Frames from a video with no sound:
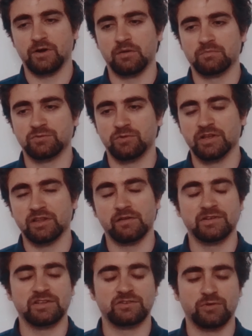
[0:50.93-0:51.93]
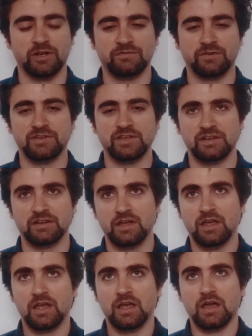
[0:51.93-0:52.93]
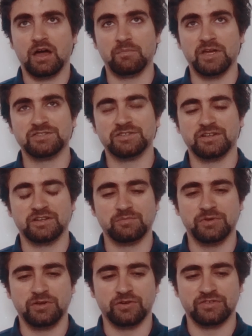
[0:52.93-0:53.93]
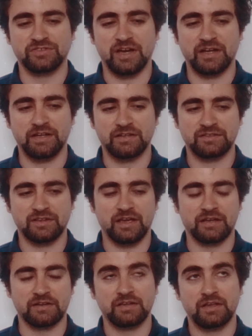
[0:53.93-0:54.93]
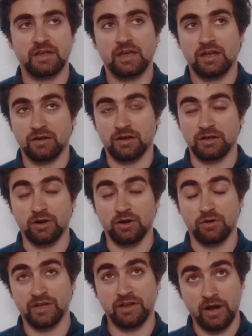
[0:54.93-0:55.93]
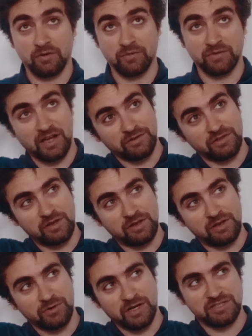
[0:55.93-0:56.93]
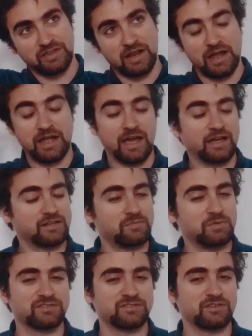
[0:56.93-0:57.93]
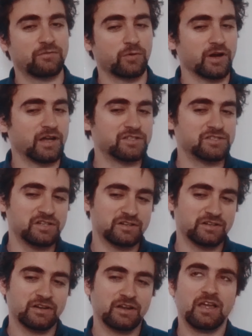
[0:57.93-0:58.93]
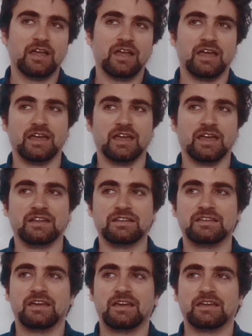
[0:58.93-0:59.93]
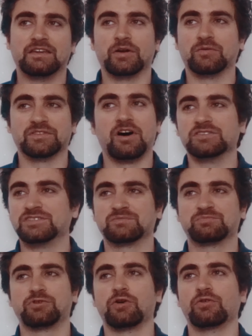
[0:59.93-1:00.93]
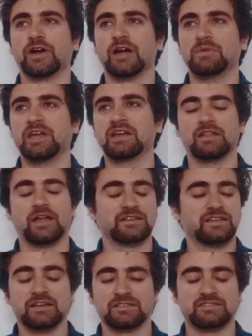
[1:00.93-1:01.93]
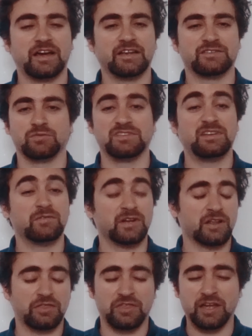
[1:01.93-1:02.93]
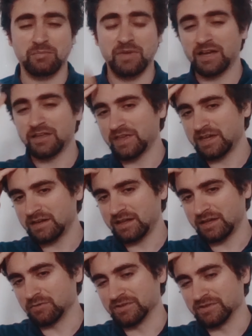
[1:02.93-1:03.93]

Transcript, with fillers: from twenty eleven to twenty fifteen. I majored in computer science, and going there, I was under the impression that I had to be a software engineer, and it was all just programming. Like, data science wasn't even a thing back then. It